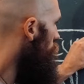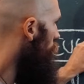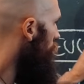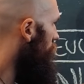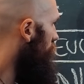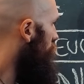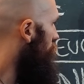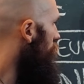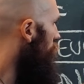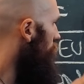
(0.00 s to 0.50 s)
want
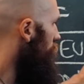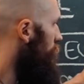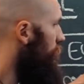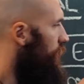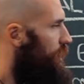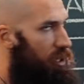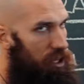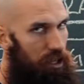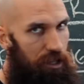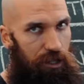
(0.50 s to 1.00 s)
to cut it
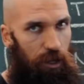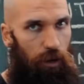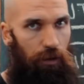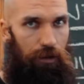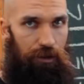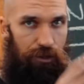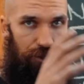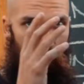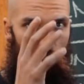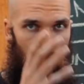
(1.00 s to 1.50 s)
so
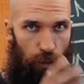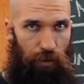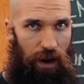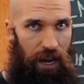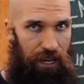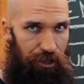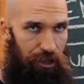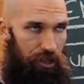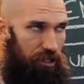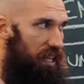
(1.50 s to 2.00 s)
there's no
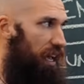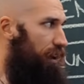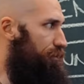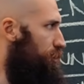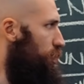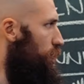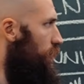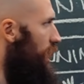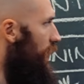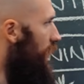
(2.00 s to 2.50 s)
branches left.
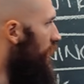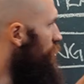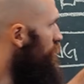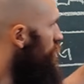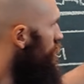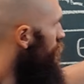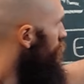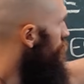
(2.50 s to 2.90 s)
And